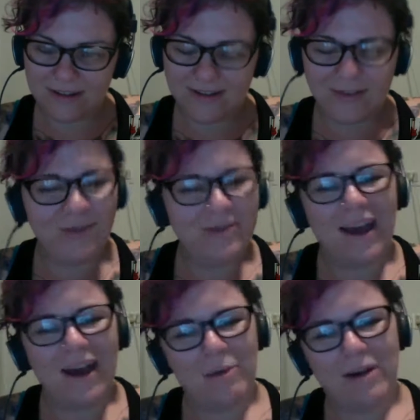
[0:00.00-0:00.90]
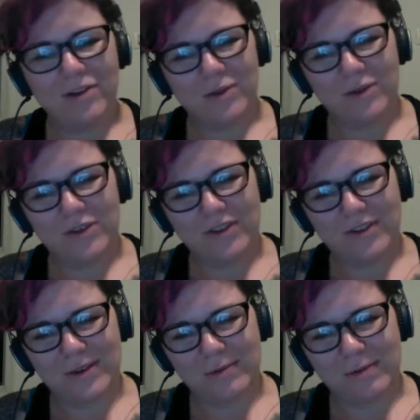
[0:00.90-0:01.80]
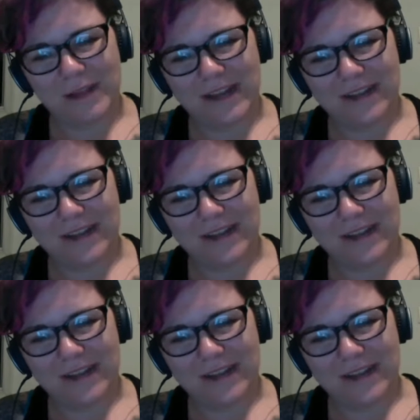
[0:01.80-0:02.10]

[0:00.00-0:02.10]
Do you not watch Orange is the New Black?